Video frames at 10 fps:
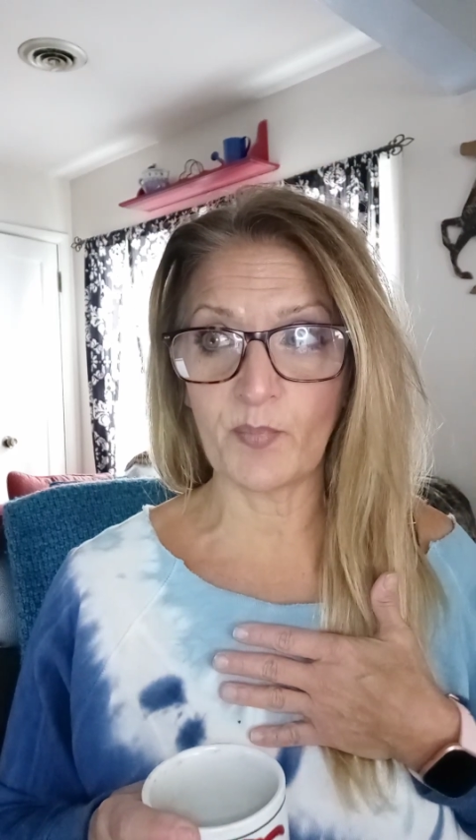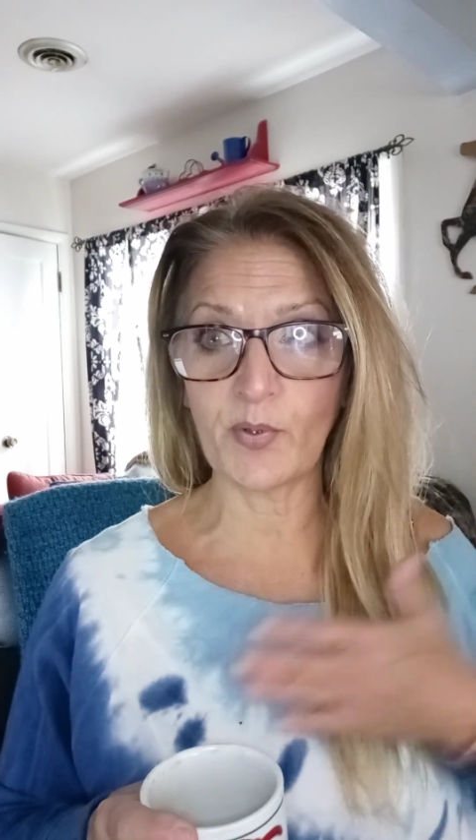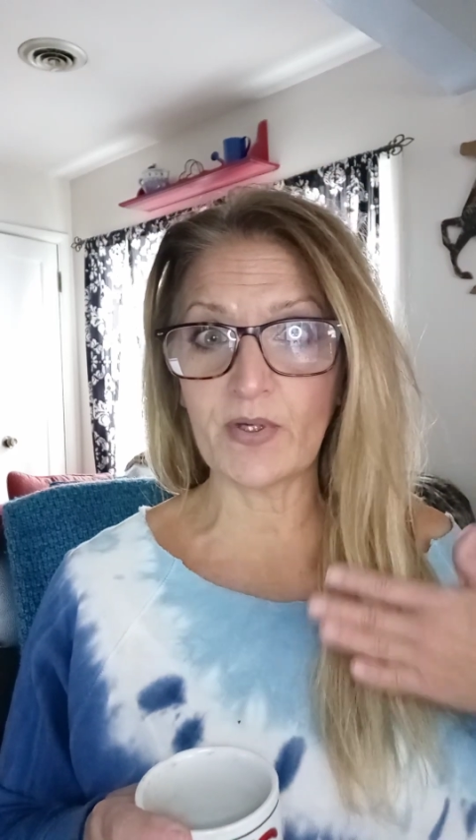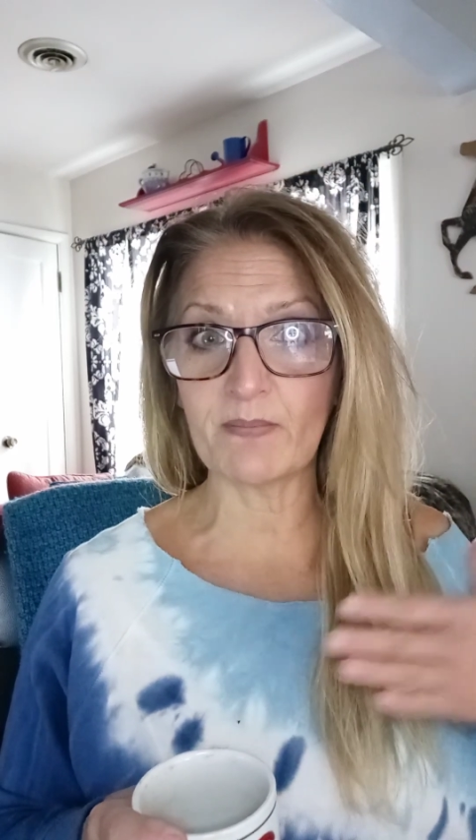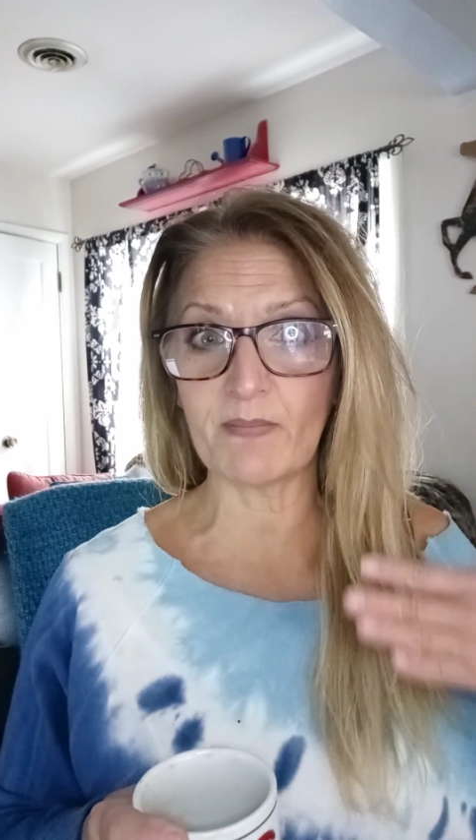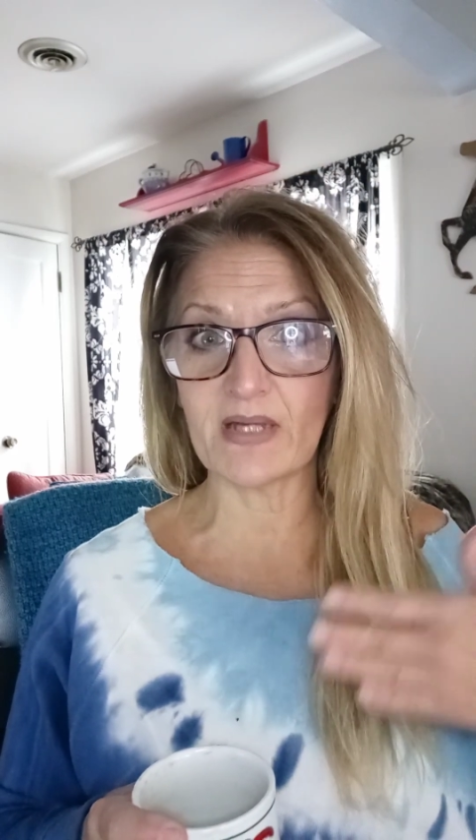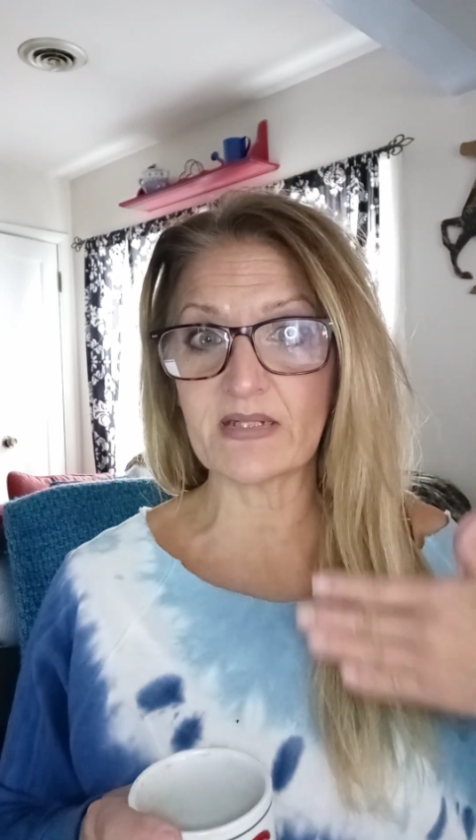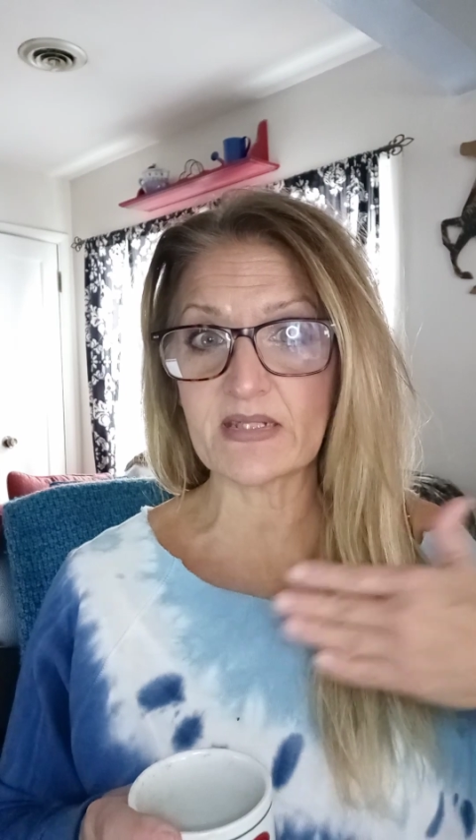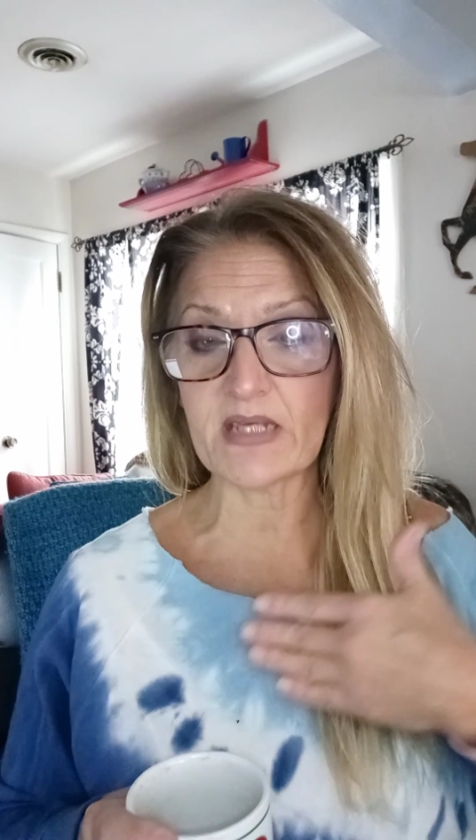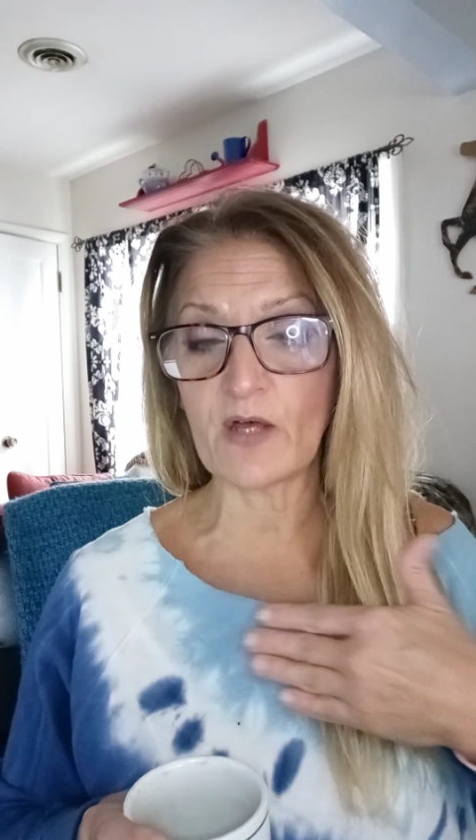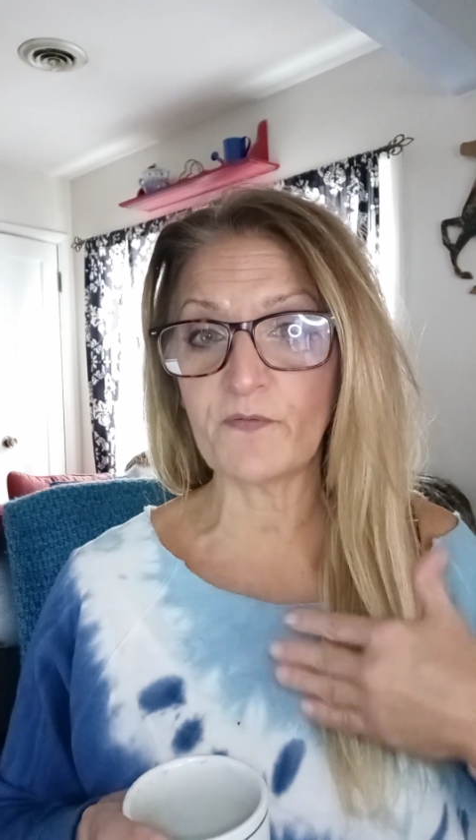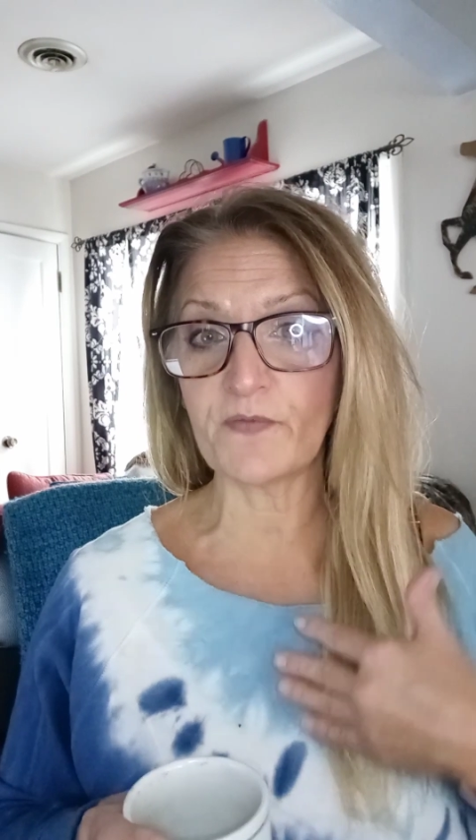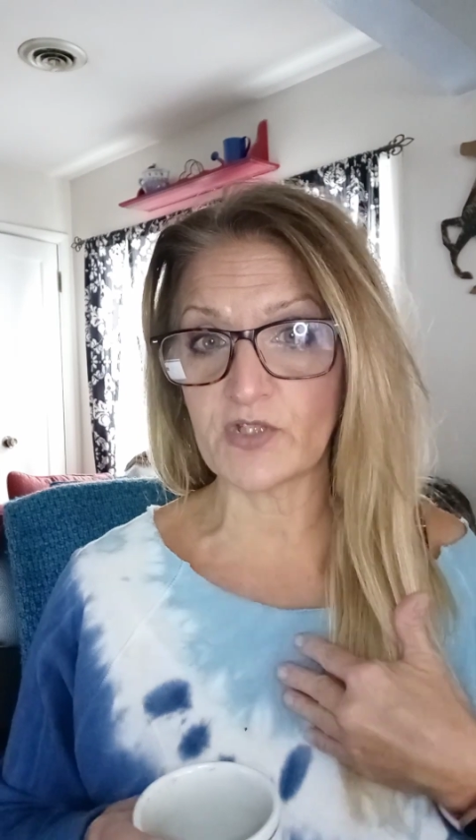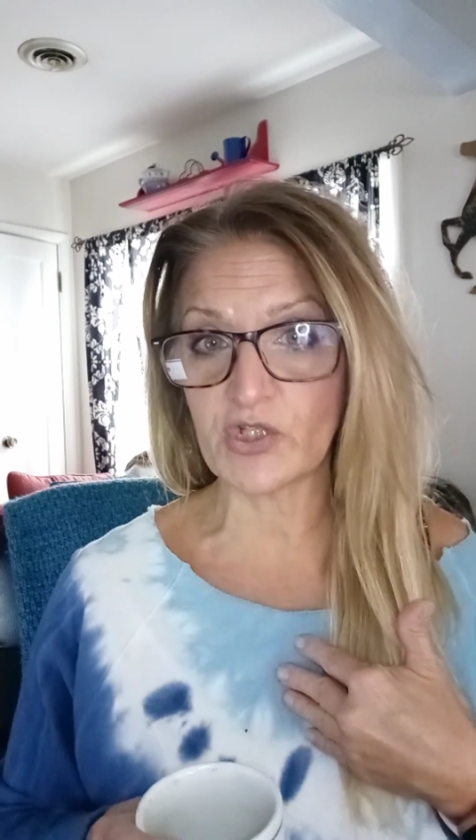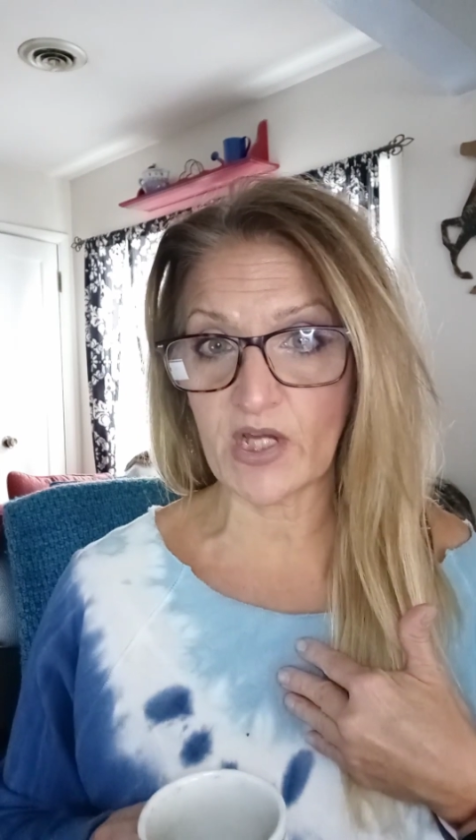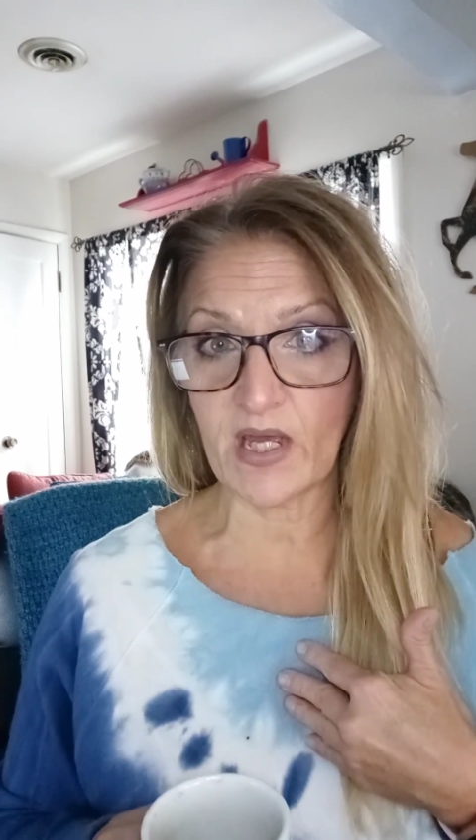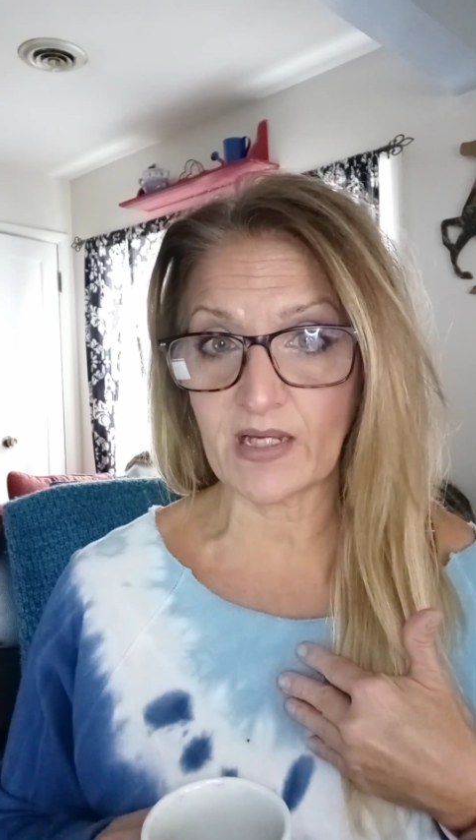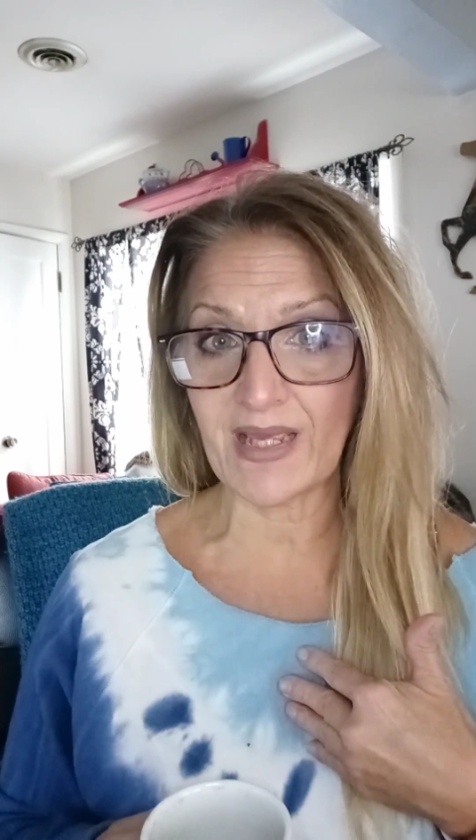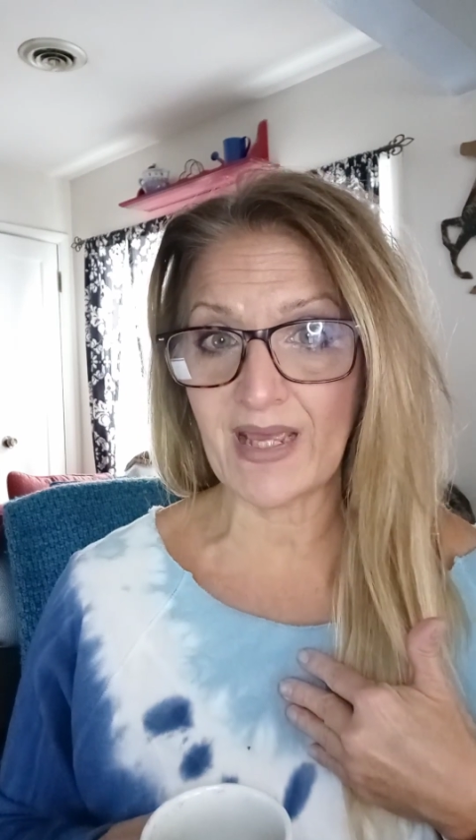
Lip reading: put myself in check